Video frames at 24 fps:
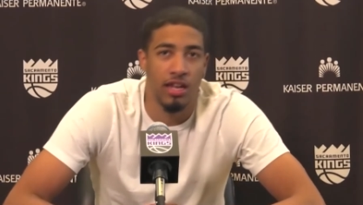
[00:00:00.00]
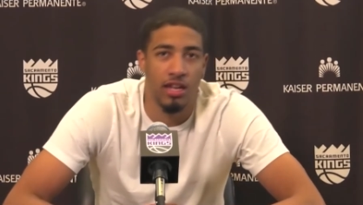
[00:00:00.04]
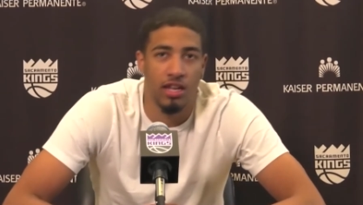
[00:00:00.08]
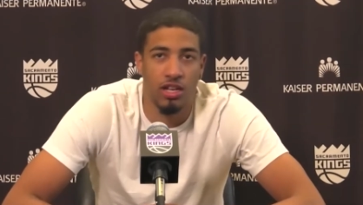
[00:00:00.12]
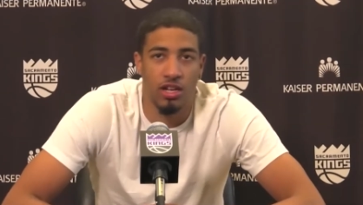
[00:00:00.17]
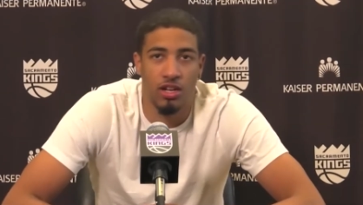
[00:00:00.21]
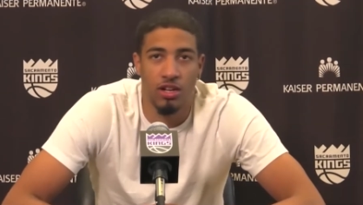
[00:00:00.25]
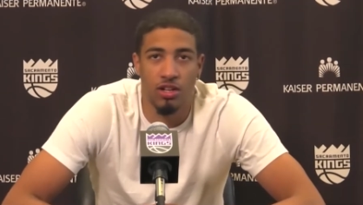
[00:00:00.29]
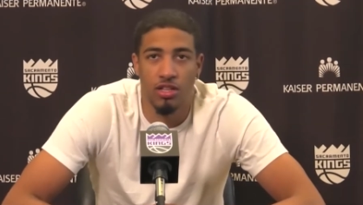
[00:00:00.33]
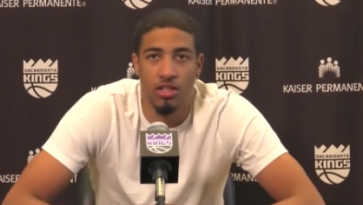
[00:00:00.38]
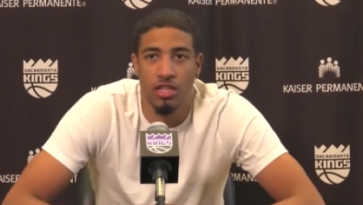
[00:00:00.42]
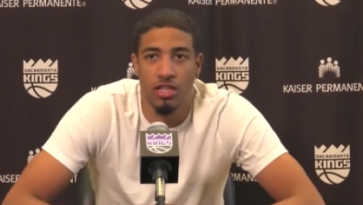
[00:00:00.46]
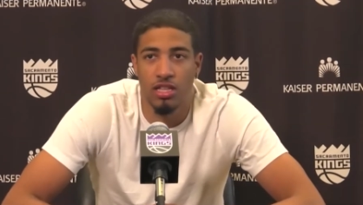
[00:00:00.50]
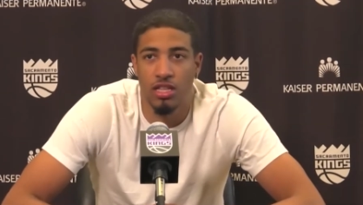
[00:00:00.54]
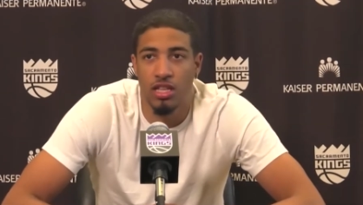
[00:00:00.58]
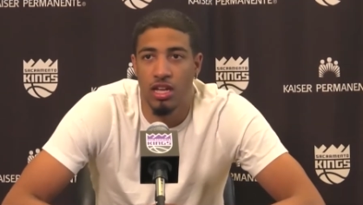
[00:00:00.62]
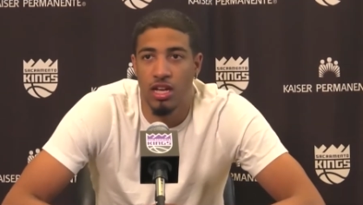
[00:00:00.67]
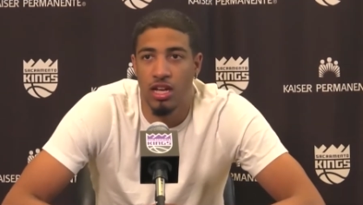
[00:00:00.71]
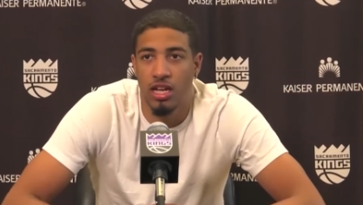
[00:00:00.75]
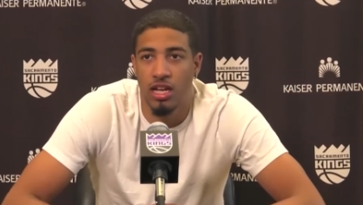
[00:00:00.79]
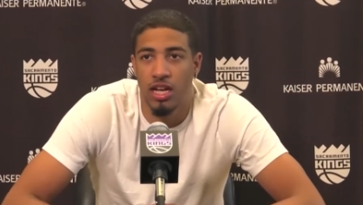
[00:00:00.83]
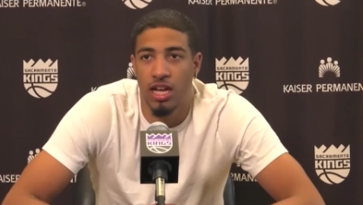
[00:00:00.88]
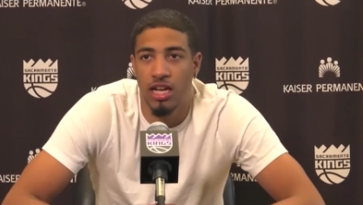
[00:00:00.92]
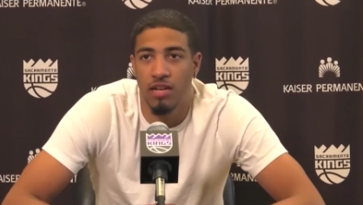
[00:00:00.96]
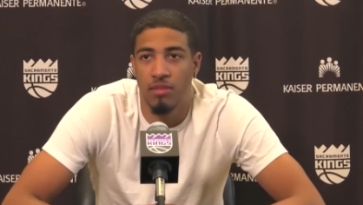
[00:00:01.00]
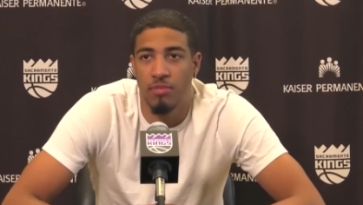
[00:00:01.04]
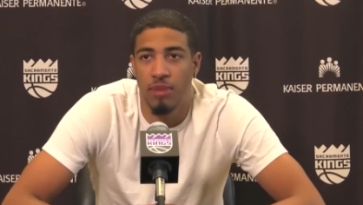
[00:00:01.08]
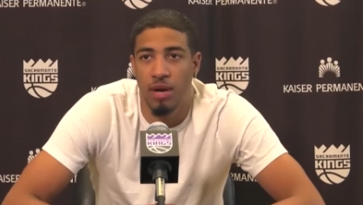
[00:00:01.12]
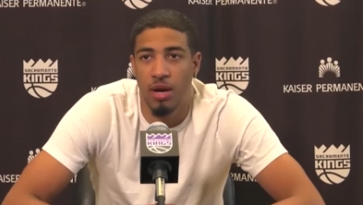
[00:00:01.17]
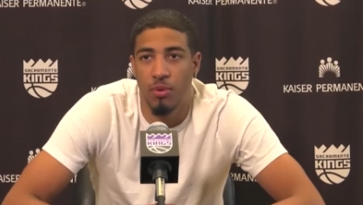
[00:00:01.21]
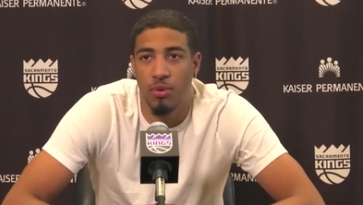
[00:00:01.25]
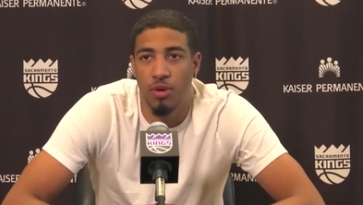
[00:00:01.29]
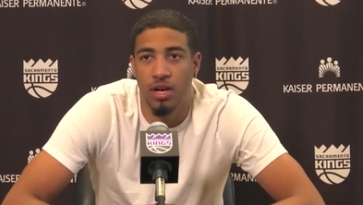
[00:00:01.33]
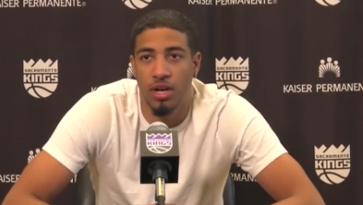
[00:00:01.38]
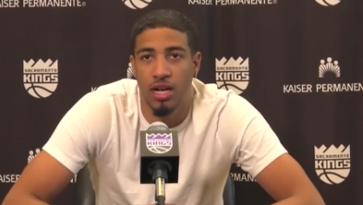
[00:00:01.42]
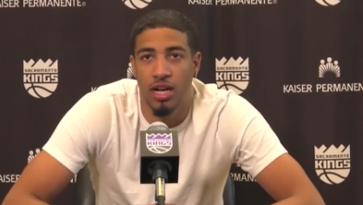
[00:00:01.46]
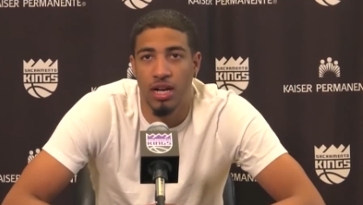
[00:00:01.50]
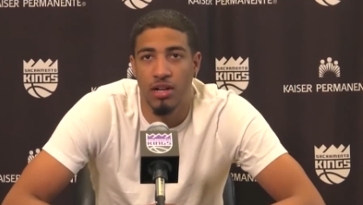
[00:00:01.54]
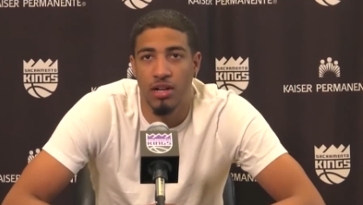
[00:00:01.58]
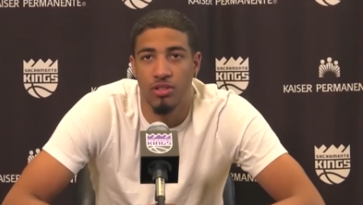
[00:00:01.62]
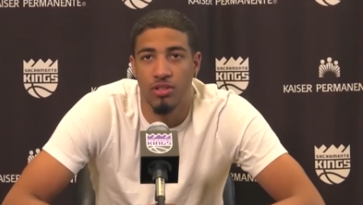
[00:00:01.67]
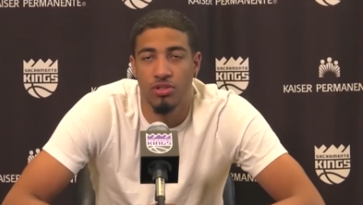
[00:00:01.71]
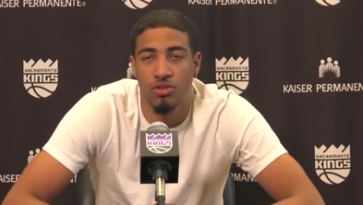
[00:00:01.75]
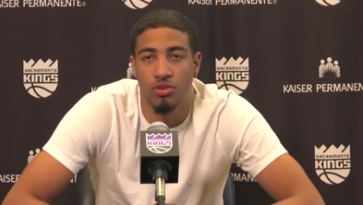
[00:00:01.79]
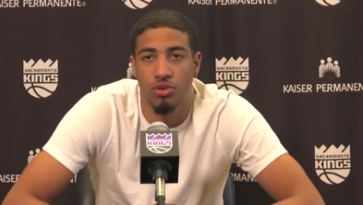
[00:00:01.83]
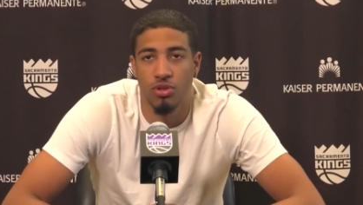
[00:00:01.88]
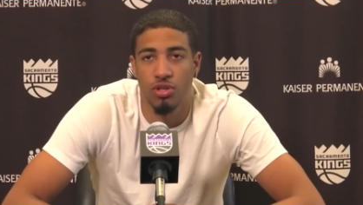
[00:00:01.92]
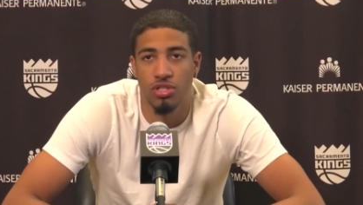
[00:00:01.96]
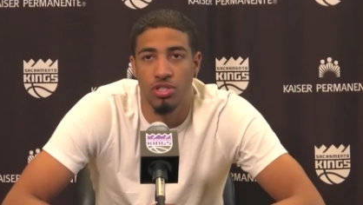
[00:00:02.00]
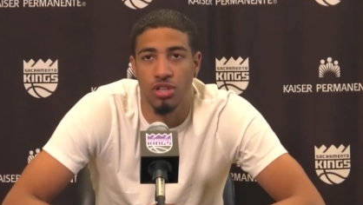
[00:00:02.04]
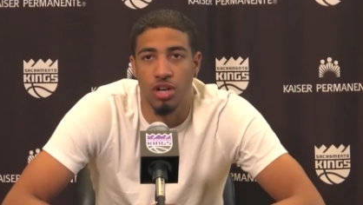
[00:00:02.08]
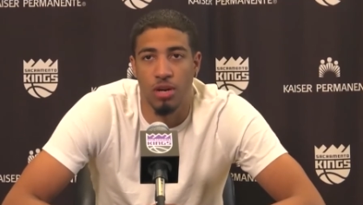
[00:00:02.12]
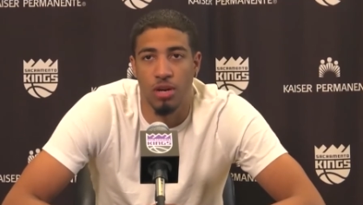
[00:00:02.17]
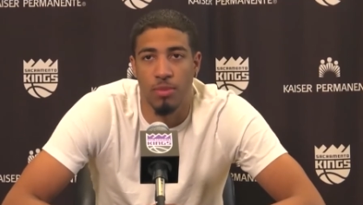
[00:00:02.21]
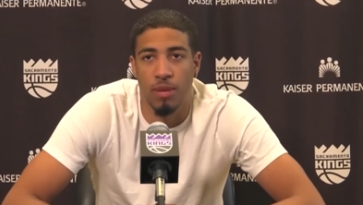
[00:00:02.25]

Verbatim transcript: you know, the uh, end of my workouts or the start